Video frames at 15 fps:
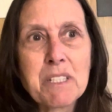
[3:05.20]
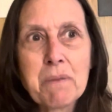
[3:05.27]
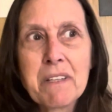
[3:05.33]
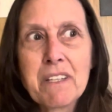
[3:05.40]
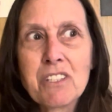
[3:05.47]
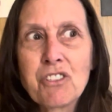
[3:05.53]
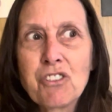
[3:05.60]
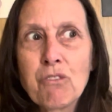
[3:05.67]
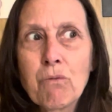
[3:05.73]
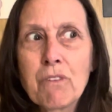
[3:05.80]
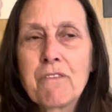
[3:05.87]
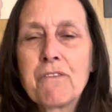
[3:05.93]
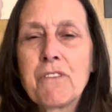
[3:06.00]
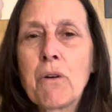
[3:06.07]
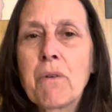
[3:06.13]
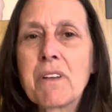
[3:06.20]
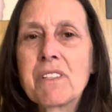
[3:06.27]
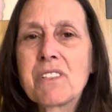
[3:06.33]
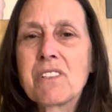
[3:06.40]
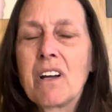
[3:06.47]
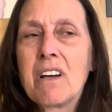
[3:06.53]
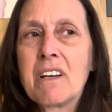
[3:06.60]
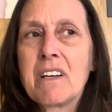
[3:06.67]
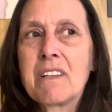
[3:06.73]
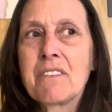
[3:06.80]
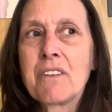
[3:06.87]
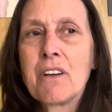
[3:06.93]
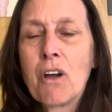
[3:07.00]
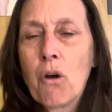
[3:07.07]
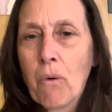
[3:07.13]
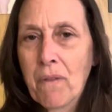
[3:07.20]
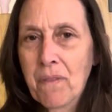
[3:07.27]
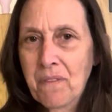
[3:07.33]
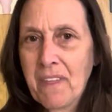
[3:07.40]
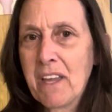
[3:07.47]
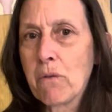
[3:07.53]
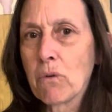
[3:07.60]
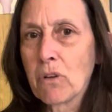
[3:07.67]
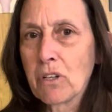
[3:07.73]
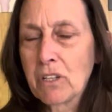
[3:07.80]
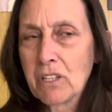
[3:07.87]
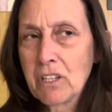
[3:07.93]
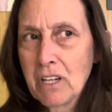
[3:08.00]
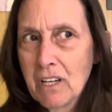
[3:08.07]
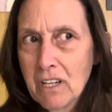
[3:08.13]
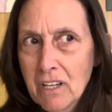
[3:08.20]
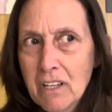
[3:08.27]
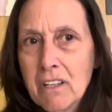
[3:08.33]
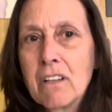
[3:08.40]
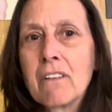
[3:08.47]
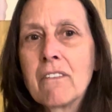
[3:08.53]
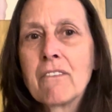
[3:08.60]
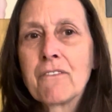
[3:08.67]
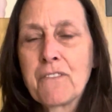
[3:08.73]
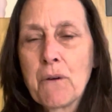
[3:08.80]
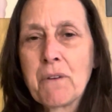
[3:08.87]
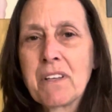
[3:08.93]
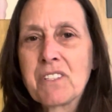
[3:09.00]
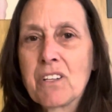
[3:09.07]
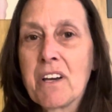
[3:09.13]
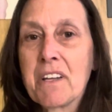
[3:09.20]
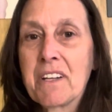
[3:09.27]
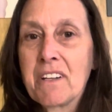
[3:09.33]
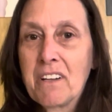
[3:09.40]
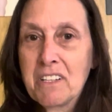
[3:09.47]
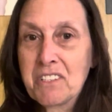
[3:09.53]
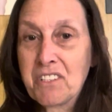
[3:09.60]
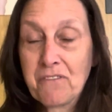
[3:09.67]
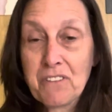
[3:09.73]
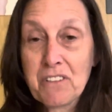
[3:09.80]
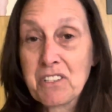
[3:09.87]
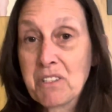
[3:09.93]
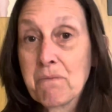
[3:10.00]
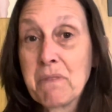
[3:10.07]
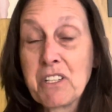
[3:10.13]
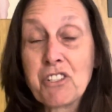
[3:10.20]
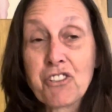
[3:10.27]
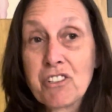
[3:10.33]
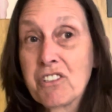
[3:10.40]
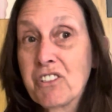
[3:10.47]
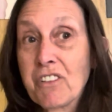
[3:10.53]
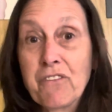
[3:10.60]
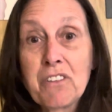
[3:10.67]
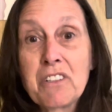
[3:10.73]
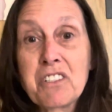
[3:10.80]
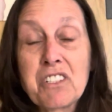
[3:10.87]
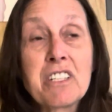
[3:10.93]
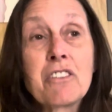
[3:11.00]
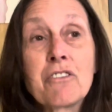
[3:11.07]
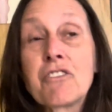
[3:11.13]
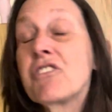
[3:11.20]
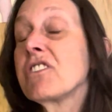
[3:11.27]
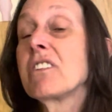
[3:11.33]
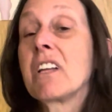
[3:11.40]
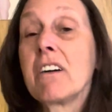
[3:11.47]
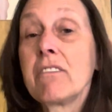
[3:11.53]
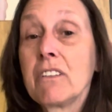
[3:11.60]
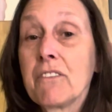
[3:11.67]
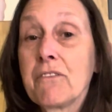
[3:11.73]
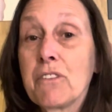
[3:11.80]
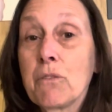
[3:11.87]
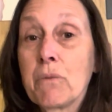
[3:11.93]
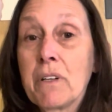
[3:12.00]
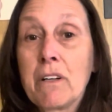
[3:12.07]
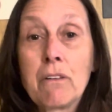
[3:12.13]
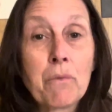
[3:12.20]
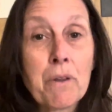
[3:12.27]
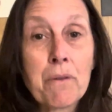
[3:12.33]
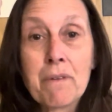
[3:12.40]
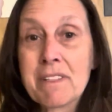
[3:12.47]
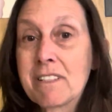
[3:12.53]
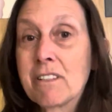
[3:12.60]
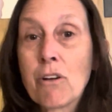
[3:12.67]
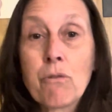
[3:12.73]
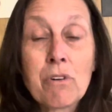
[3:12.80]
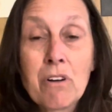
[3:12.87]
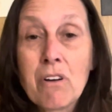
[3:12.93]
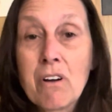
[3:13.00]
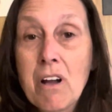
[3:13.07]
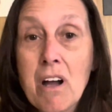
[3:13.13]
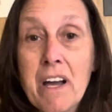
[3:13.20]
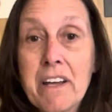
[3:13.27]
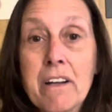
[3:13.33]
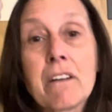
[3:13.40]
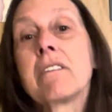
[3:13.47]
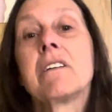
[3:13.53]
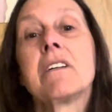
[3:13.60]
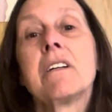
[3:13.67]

because you weren't focused on what they were focused on in a different dimension, different energy level, if you will, whether it's lower or higher.